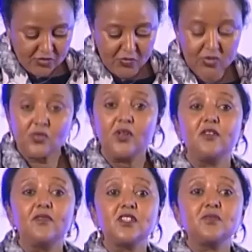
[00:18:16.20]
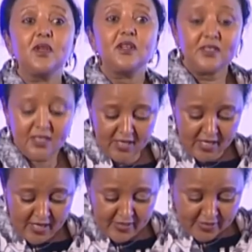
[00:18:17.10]
a regional investment
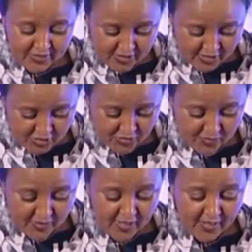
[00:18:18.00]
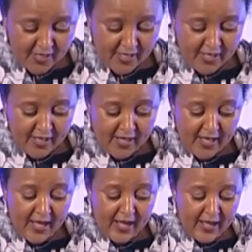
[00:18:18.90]
destination
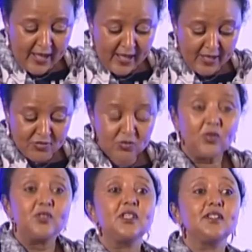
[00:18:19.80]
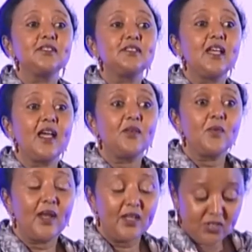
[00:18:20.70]
has not just done
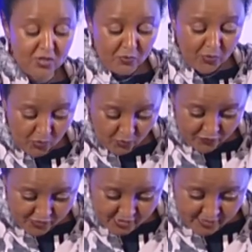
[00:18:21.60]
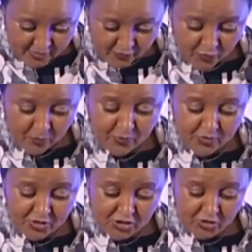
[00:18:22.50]
well, it's improved from
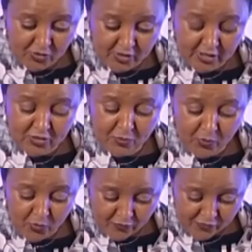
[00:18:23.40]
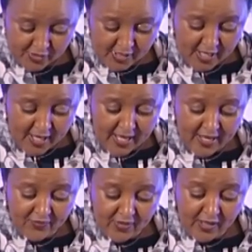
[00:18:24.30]
position, it has improved,
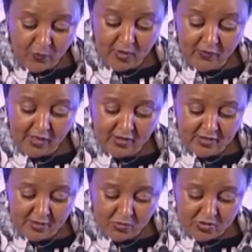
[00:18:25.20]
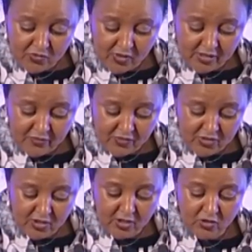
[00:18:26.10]
and we are ranked the most attractive
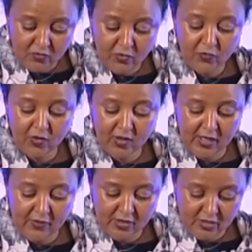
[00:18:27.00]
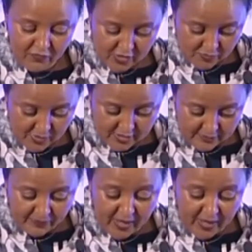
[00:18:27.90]
destination for foreign direct investment.